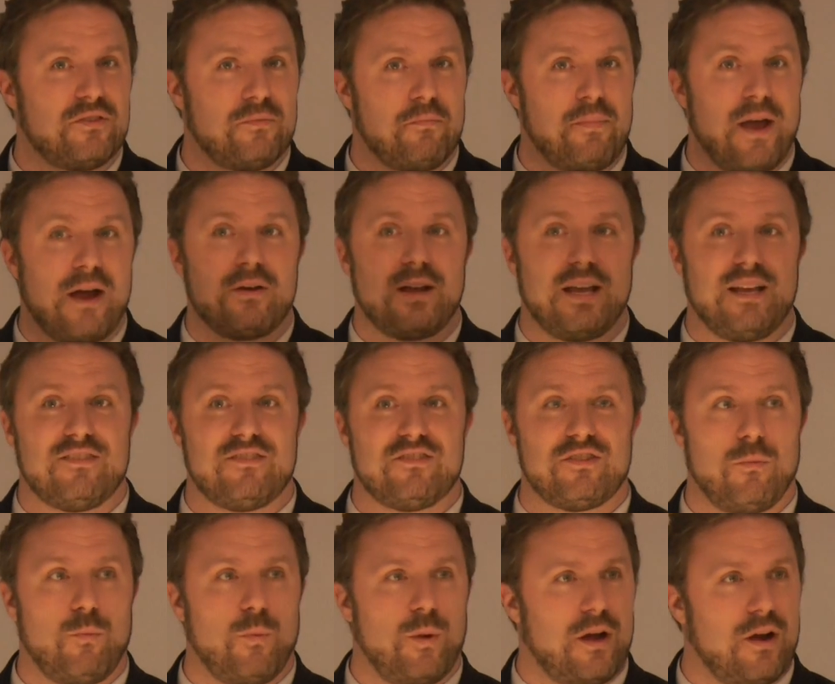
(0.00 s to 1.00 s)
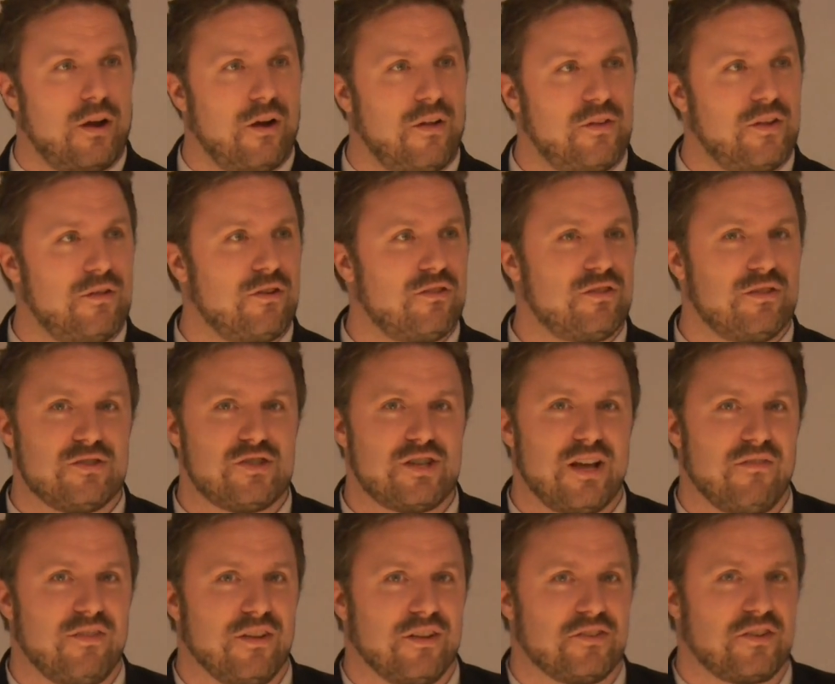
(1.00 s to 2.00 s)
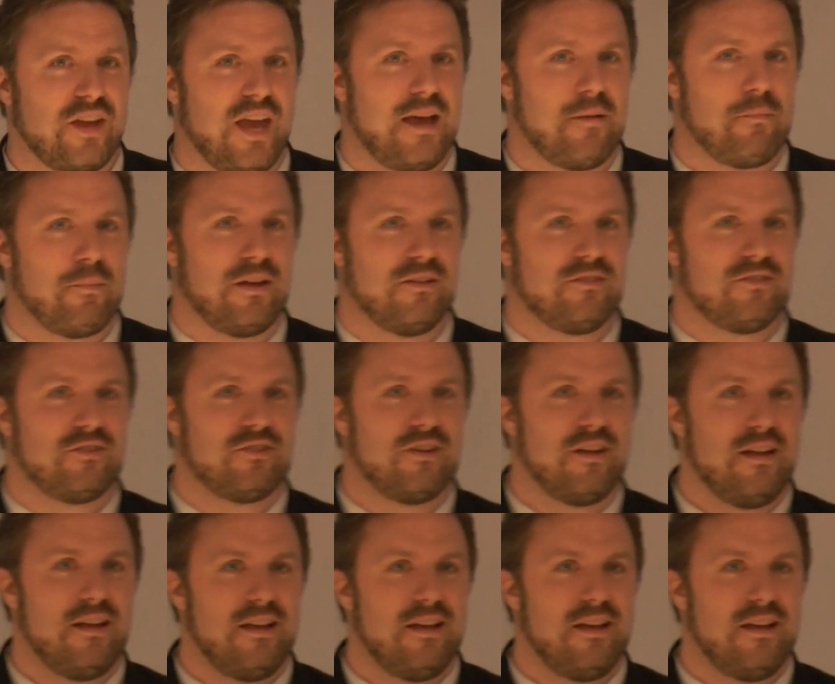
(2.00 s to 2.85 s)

buried somewhere on the University of Sheffield's campus.